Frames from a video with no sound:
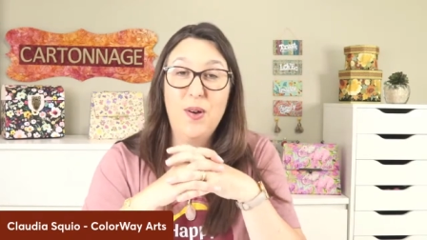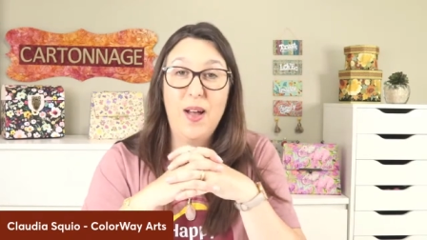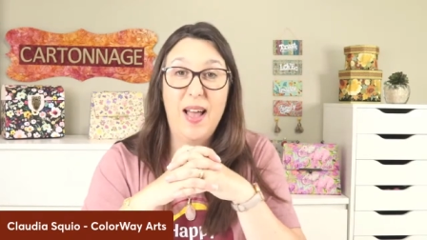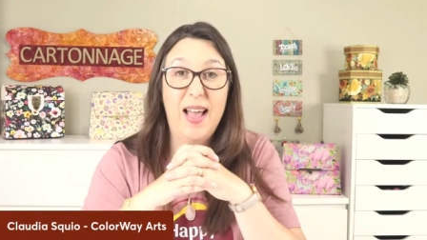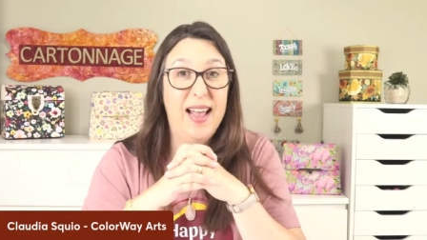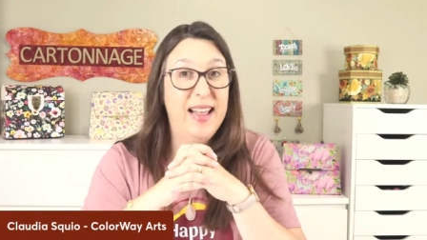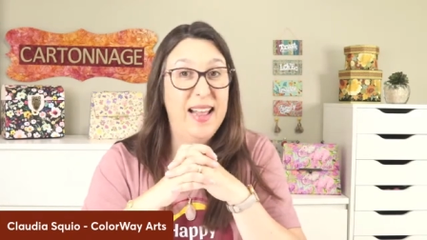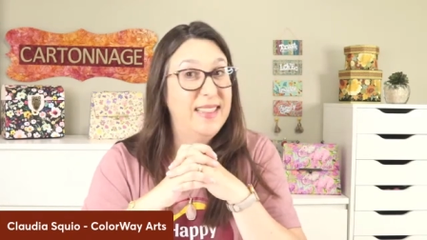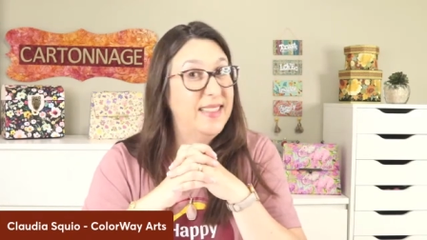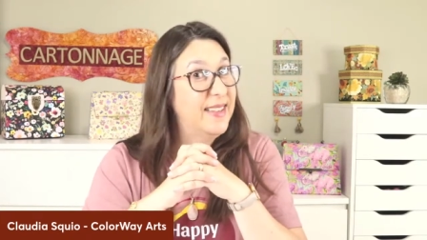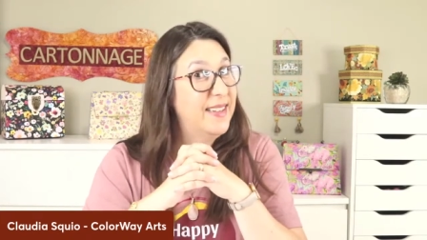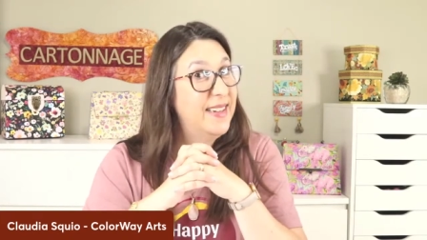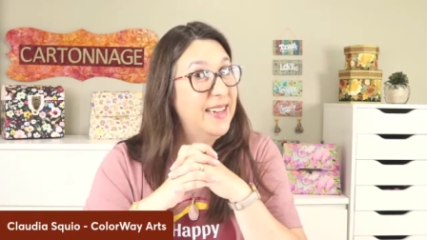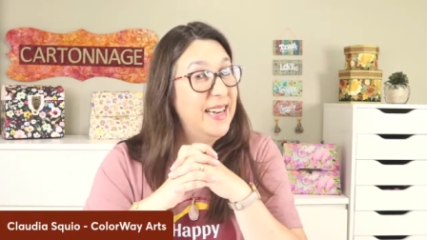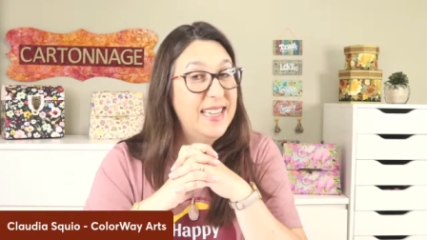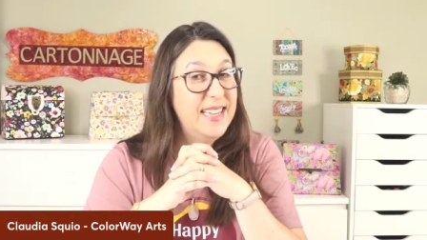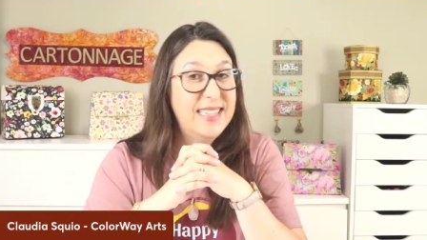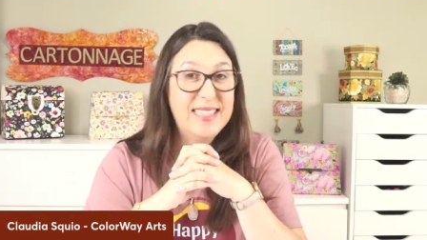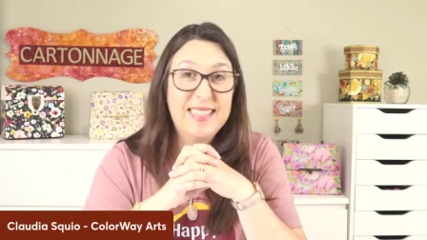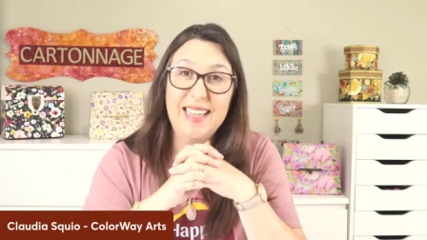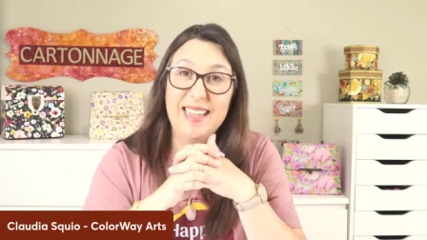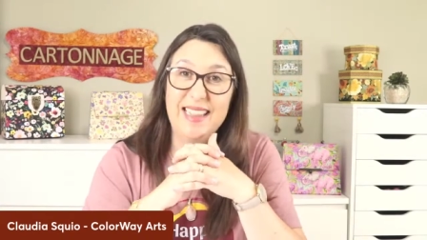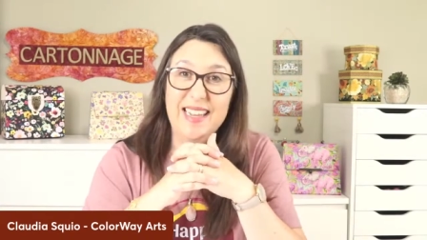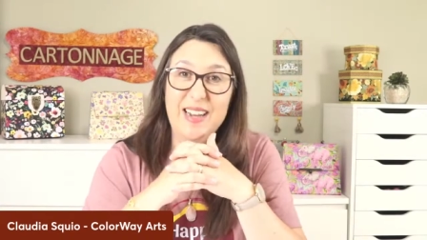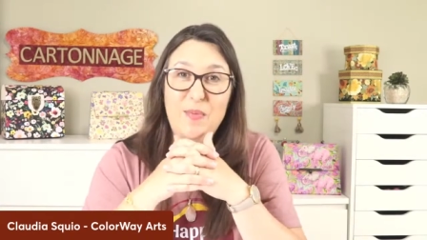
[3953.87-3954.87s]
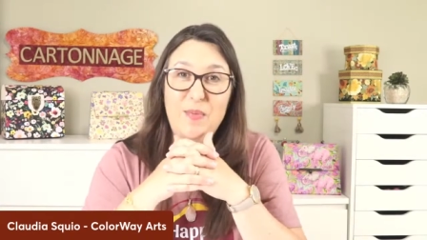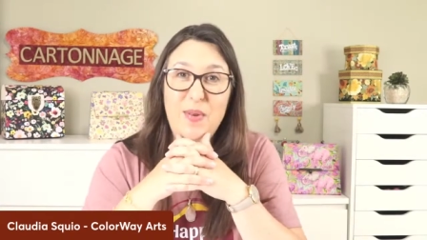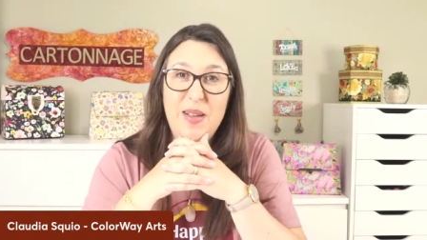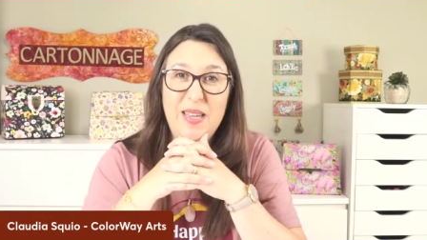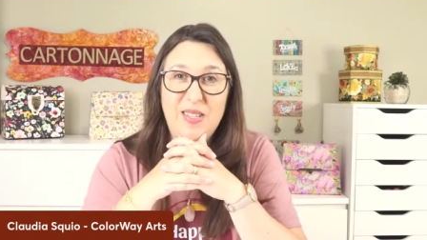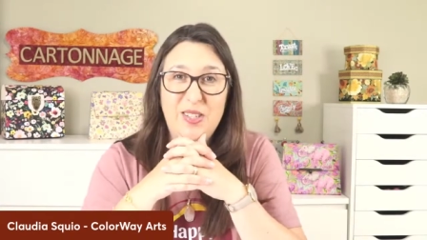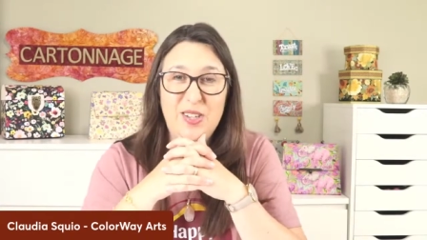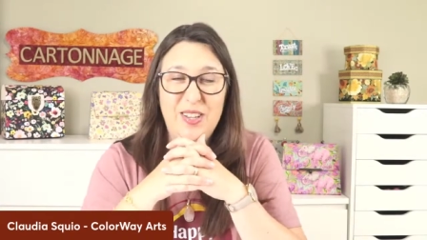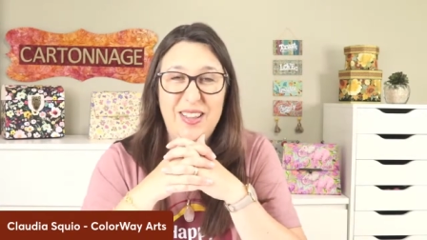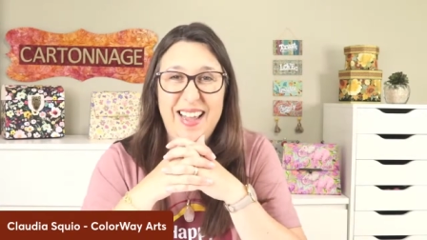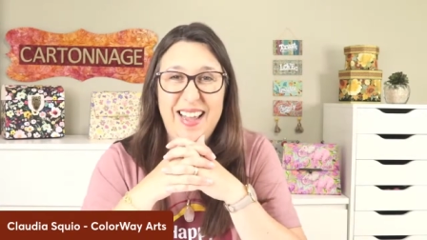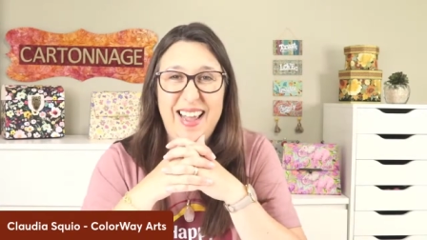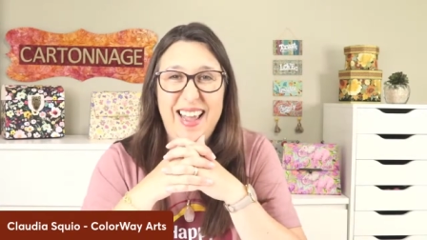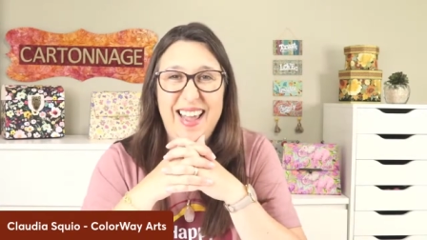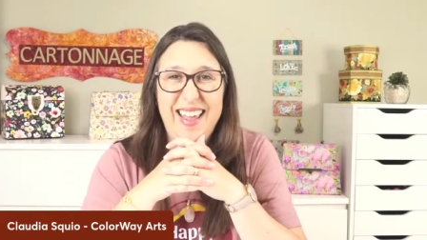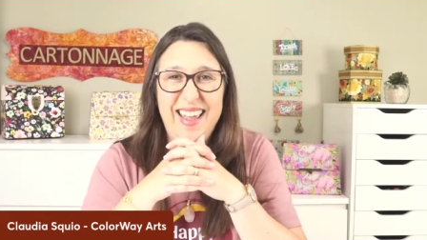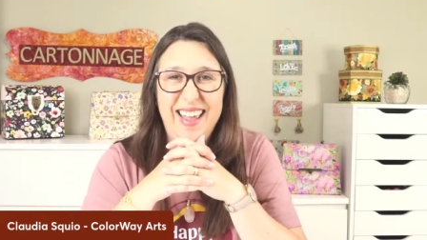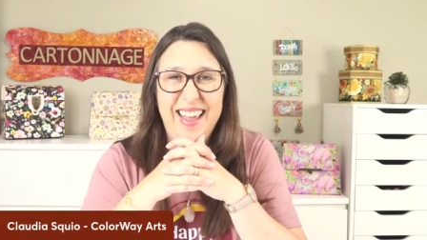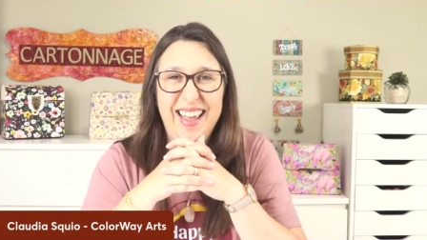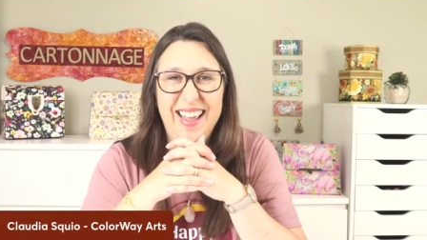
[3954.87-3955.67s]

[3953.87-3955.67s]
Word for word: at least a little bit today.